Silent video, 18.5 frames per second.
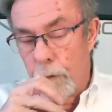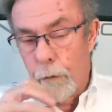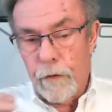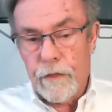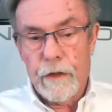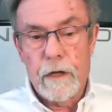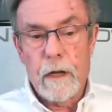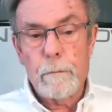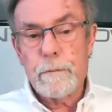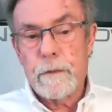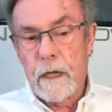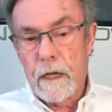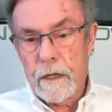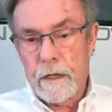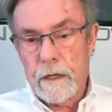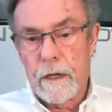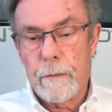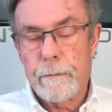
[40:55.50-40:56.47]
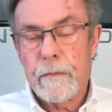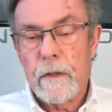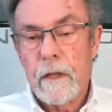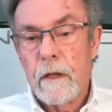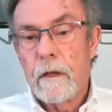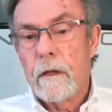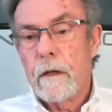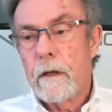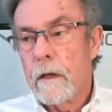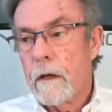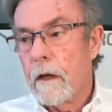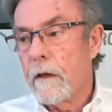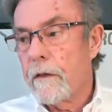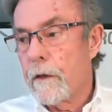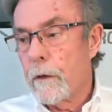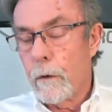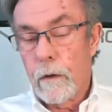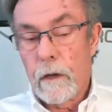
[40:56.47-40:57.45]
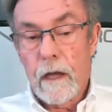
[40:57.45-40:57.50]
with an update kit, uh,
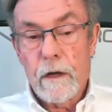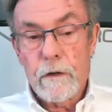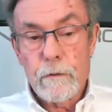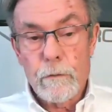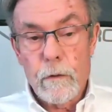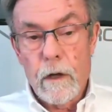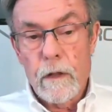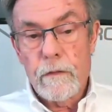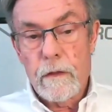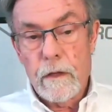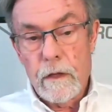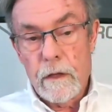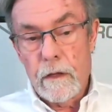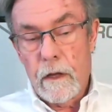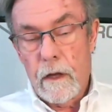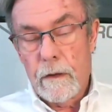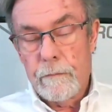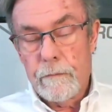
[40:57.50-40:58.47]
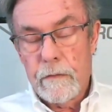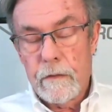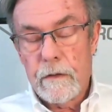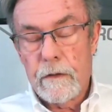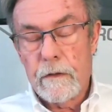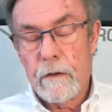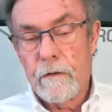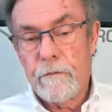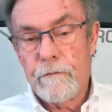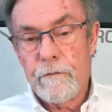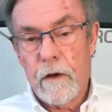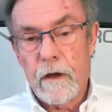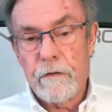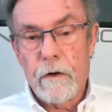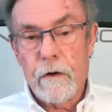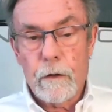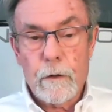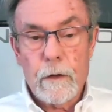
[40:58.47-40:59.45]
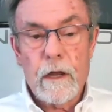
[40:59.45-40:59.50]
they were allowed to run the, uh, the
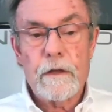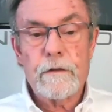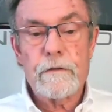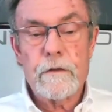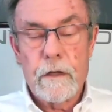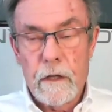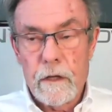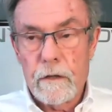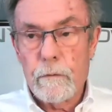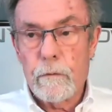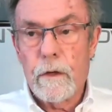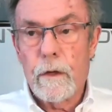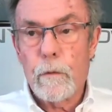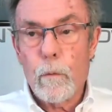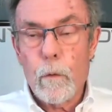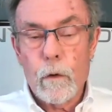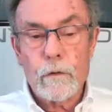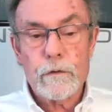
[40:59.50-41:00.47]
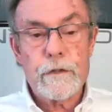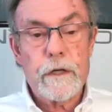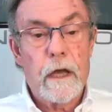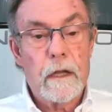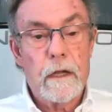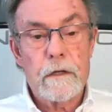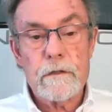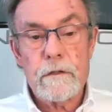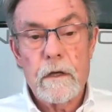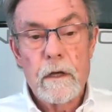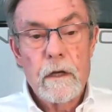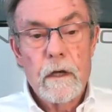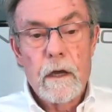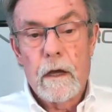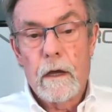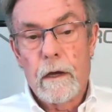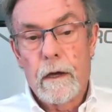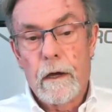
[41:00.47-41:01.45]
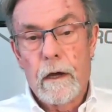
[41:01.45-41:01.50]
500S in, in World Challenge,
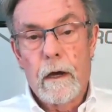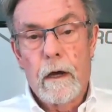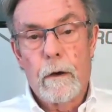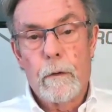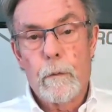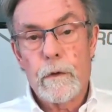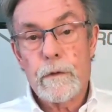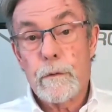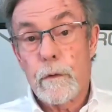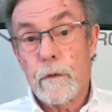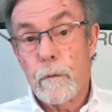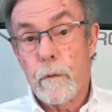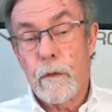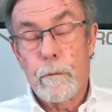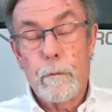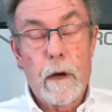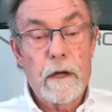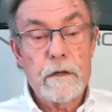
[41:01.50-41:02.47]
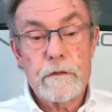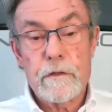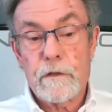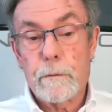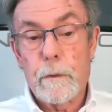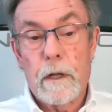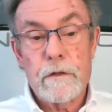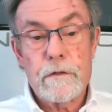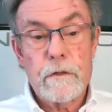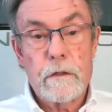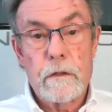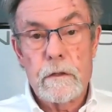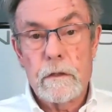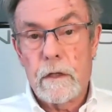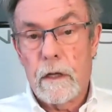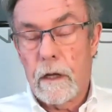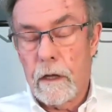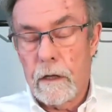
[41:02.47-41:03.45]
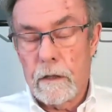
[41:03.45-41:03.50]
uh, which with, with, my
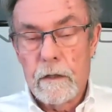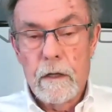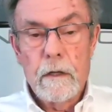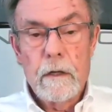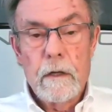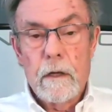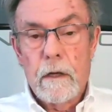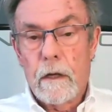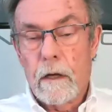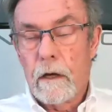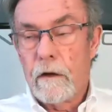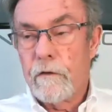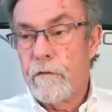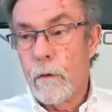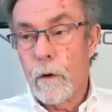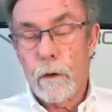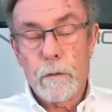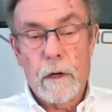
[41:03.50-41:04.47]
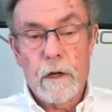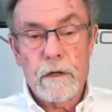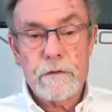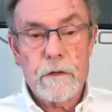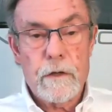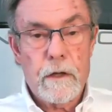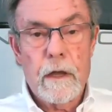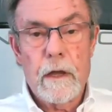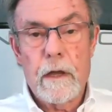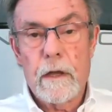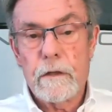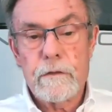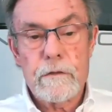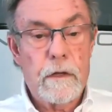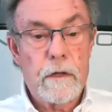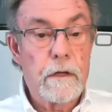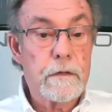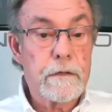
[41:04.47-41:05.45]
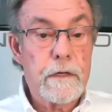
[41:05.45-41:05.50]
suspension and uh, Ford Racing
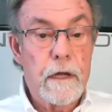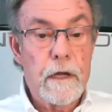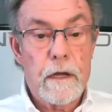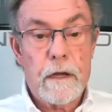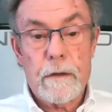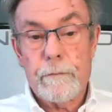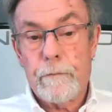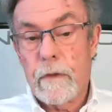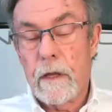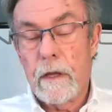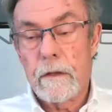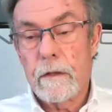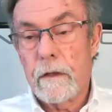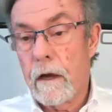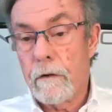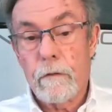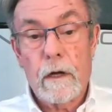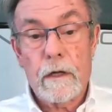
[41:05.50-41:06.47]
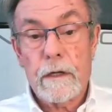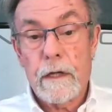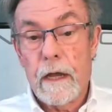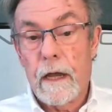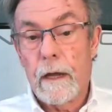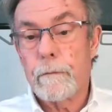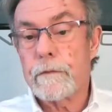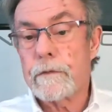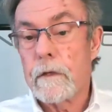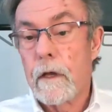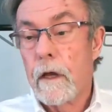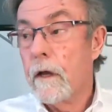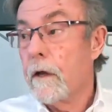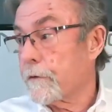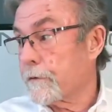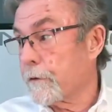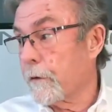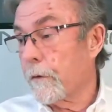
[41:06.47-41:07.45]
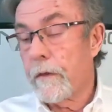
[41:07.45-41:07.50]
heads, intake, and hot rod cams.
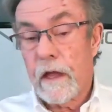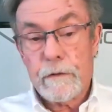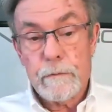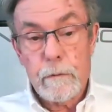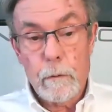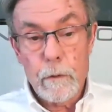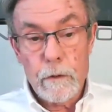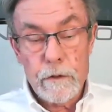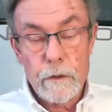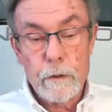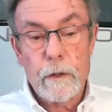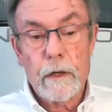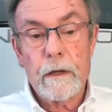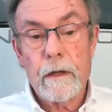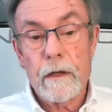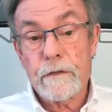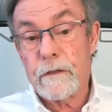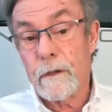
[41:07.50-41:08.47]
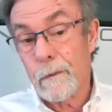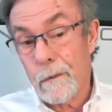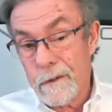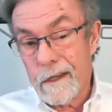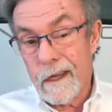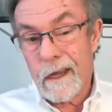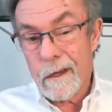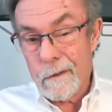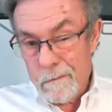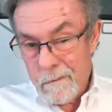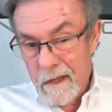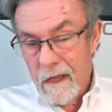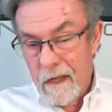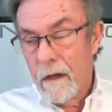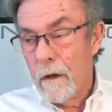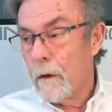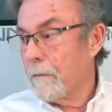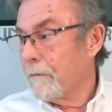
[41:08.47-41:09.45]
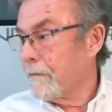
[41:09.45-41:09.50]
So that's what we're doing, except we're taking
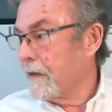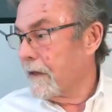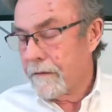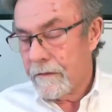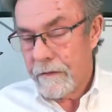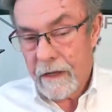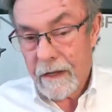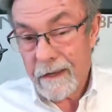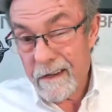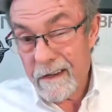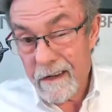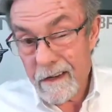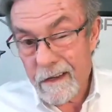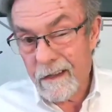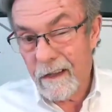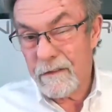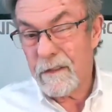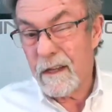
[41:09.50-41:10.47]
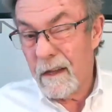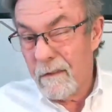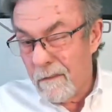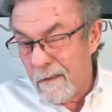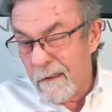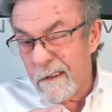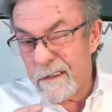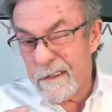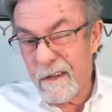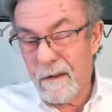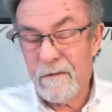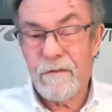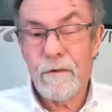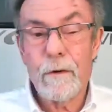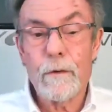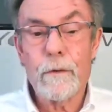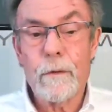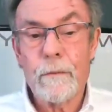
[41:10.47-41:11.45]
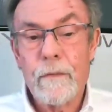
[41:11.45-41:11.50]
taking plus even a step
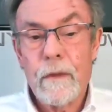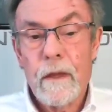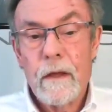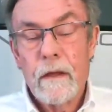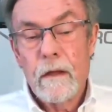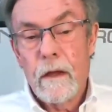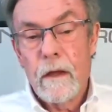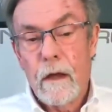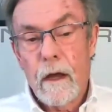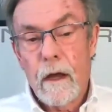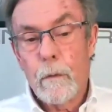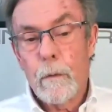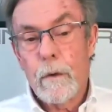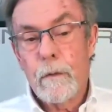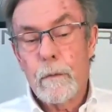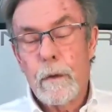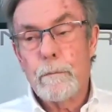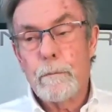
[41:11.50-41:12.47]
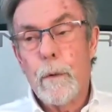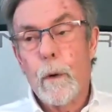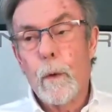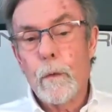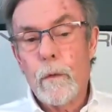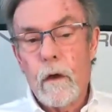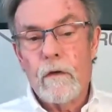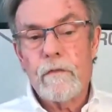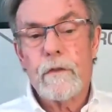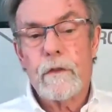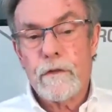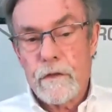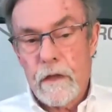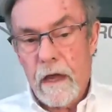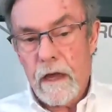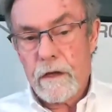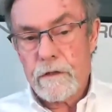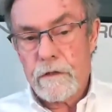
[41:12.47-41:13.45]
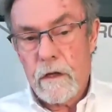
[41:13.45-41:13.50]
further. we, we pulled off the
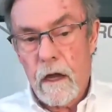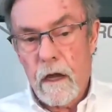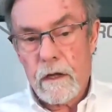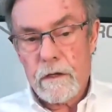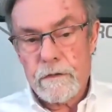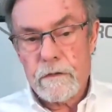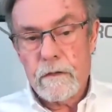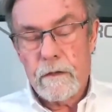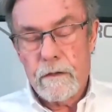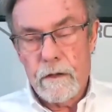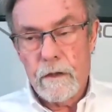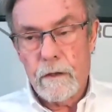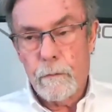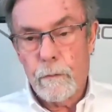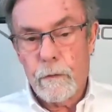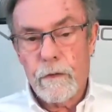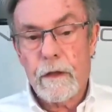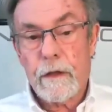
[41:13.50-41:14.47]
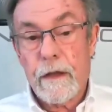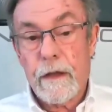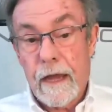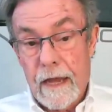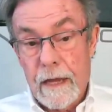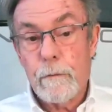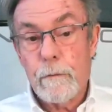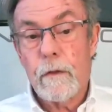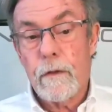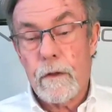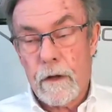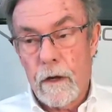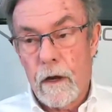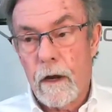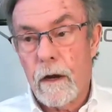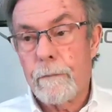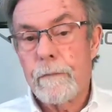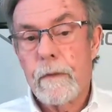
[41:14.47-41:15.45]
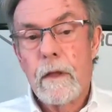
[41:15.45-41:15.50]
sack shocks that, that came on the
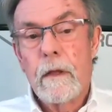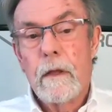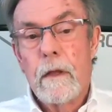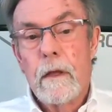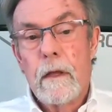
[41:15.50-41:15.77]
car